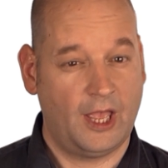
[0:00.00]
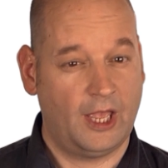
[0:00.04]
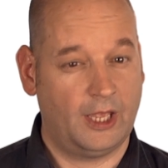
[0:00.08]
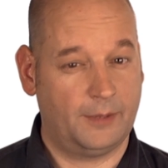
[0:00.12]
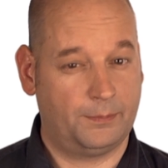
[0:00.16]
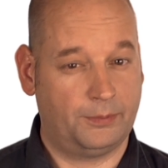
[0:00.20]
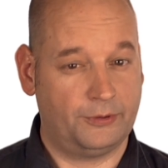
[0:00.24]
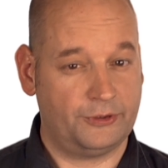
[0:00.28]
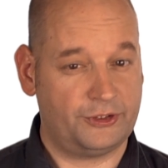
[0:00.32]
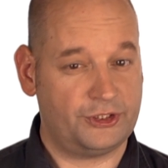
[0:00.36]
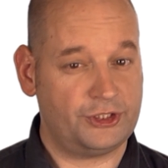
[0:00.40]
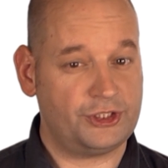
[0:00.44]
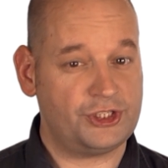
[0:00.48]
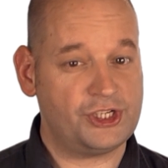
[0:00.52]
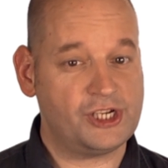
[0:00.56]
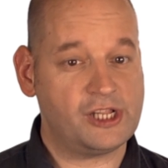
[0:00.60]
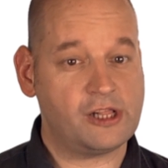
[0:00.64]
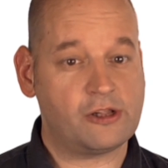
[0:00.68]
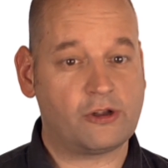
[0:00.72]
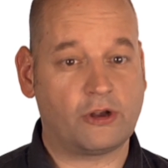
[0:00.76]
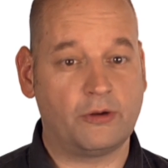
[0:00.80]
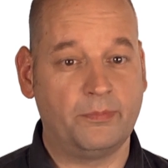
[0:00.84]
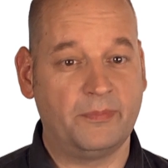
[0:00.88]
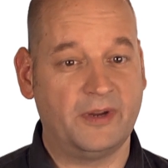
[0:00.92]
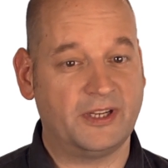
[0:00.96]
A
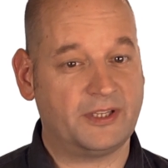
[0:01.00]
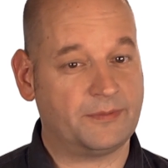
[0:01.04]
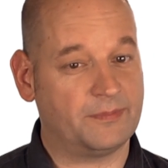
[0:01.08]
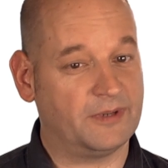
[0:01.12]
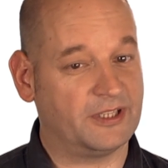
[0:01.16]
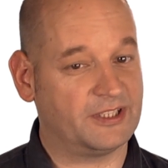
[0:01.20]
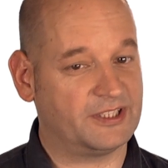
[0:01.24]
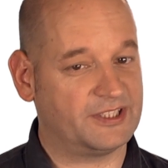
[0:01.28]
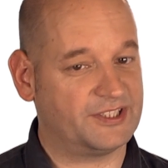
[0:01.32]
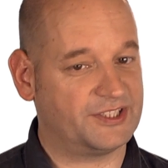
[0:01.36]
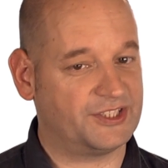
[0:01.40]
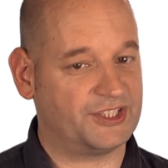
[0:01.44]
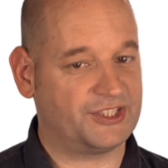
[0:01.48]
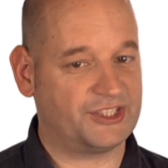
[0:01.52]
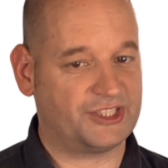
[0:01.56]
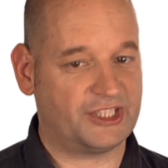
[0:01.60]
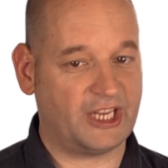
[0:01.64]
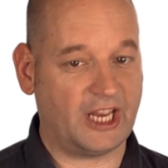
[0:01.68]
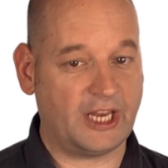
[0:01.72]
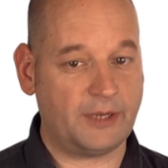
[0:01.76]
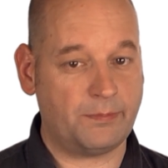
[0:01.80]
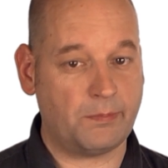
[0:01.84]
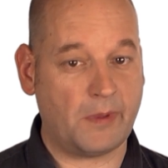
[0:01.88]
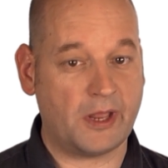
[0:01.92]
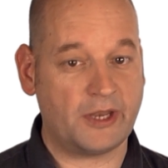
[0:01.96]
positional commitment is a
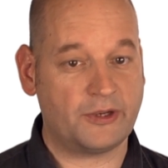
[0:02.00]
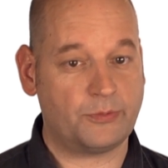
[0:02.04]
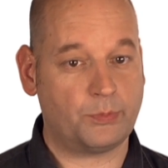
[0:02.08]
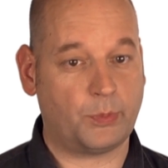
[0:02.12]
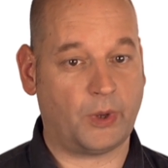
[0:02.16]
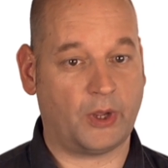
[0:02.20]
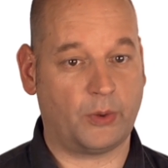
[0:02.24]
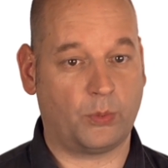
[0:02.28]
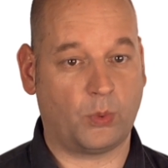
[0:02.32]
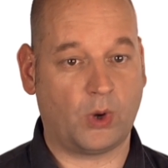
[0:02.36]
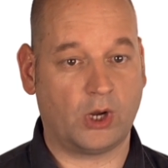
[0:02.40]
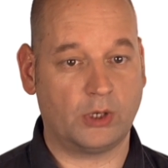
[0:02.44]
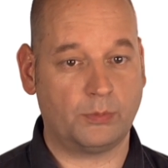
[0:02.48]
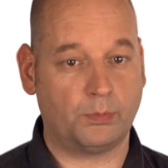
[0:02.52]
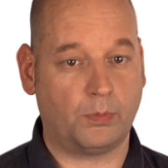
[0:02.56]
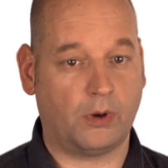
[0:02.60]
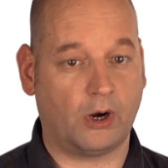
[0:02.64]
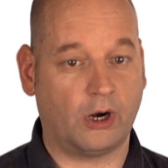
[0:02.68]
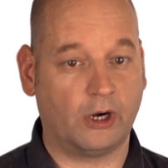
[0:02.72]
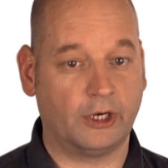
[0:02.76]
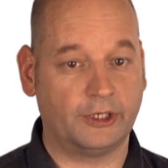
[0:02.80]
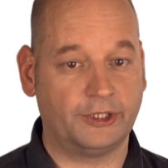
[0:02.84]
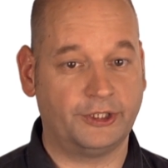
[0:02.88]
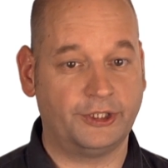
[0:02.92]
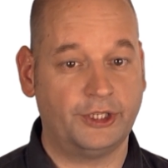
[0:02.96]
statement by one
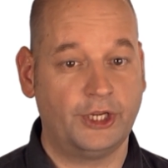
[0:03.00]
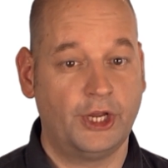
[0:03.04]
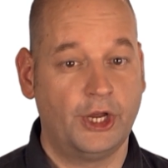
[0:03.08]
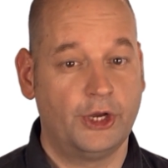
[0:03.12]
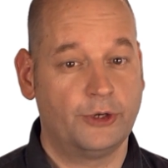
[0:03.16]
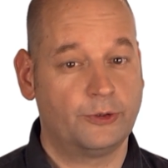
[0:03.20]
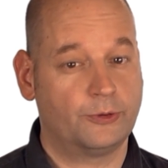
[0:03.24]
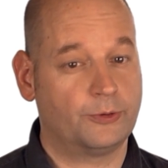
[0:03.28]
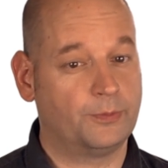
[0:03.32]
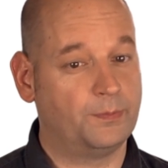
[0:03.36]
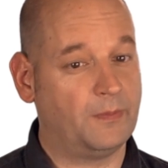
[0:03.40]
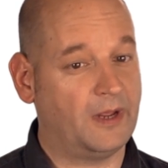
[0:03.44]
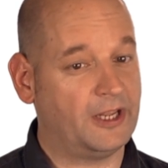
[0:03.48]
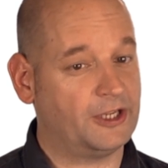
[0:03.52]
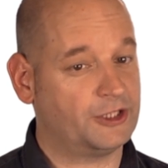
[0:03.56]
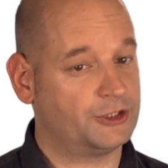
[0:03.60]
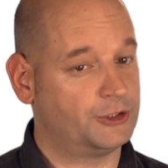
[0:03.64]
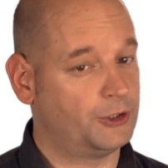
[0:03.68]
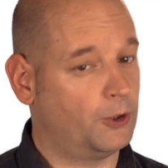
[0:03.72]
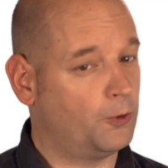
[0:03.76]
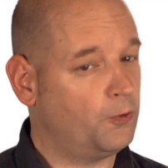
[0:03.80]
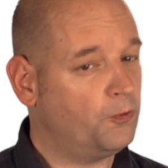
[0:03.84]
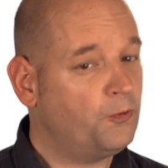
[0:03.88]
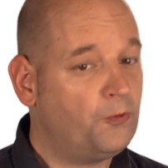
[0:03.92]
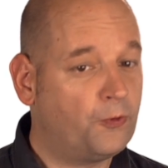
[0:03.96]
party to make
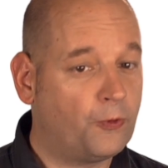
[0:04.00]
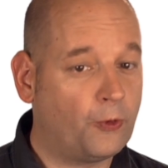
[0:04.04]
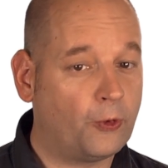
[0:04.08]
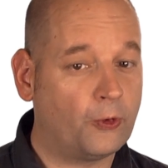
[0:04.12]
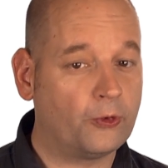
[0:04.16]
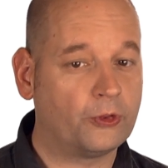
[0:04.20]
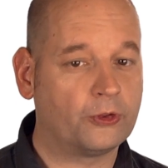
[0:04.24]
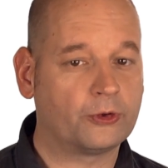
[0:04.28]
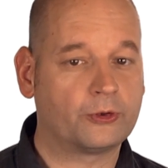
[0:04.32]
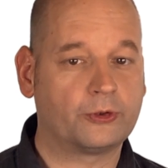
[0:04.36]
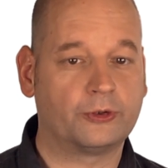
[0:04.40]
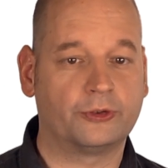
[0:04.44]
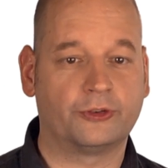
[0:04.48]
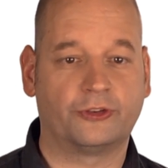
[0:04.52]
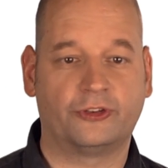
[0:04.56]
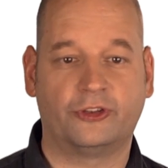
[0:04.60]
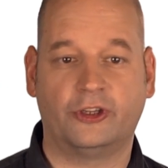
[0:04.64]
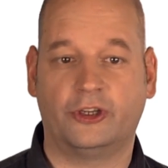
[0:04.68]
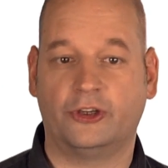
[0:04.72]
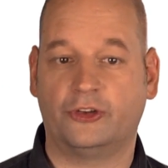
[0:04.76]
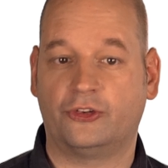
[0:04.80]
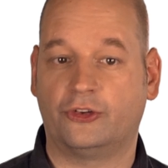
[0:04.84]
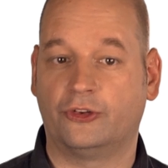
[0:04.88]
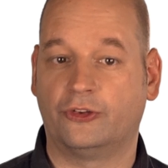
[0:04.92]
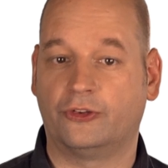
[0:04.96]
no further
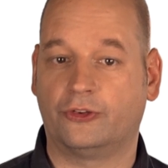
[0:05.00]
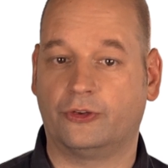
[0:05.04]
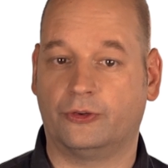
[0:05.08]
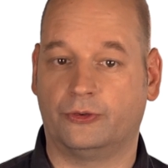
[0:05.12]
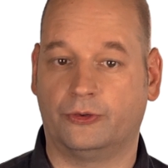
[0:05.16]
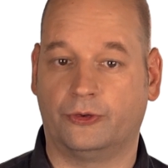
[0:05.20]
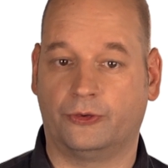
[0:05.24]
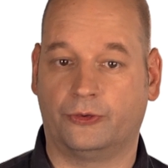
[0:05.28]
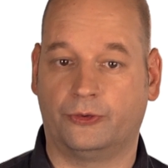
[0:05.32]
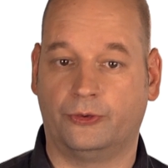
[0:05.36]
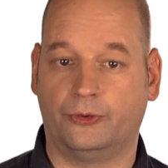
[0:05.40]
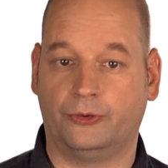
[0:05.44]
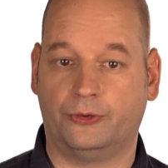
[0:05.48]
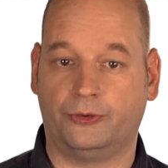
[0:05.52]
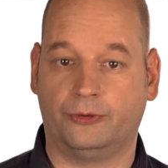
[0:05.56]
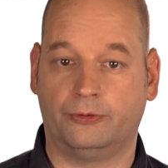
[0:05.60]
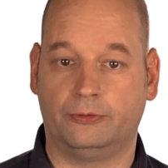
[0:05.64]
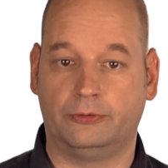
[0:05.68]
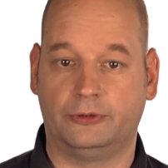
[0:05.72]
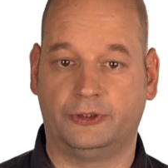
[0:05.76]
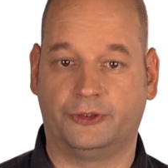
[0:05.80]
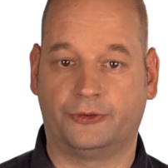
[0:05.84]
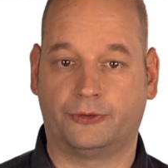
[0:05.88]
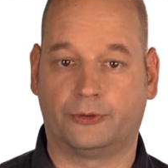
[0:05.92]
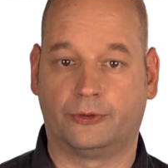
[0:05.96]
concessions on a certain
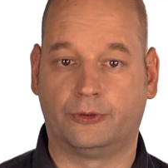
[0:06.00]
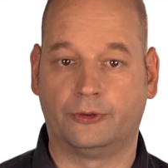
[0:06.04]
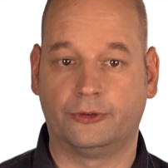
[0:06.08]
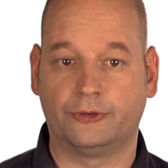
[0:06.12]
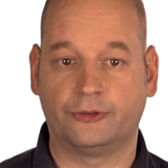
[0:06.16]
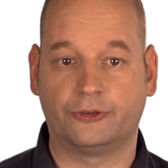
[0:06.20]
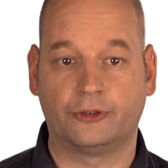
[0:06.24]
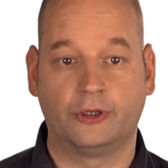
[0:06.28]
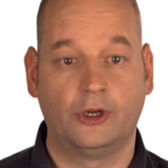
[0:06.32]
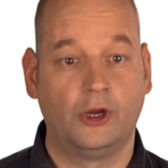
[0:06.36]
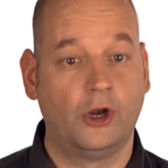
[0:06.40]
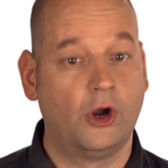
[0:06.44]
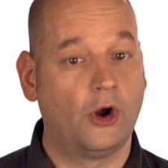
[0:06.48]
resource,